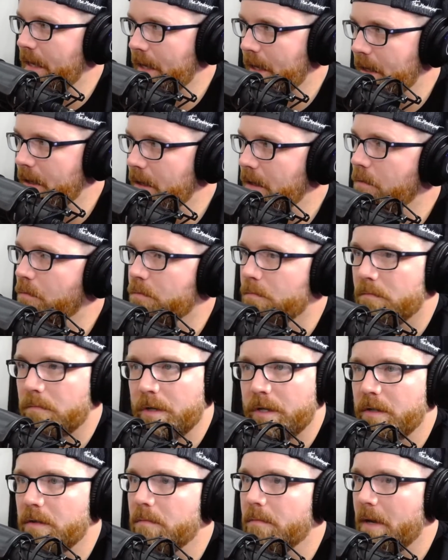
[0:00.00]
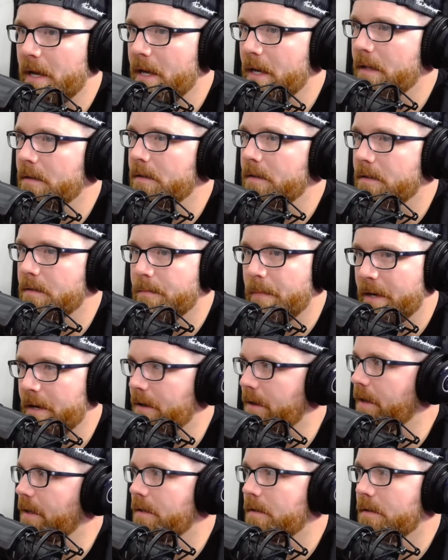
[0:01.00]
Any real man that's
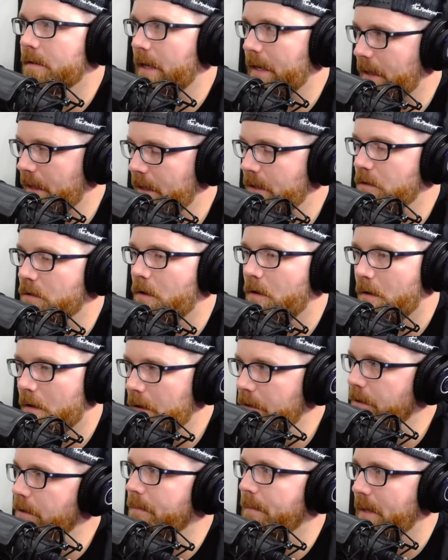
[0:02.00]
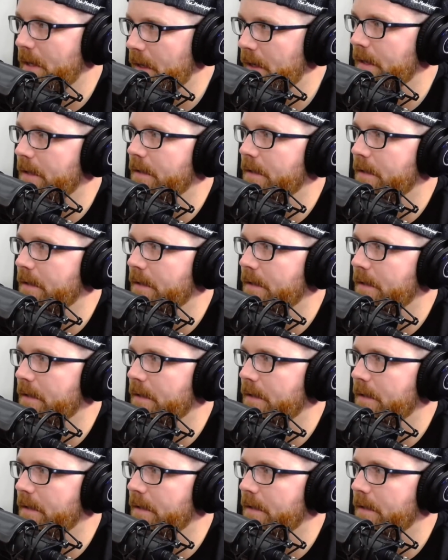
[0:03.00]
married, like, it's on your mind.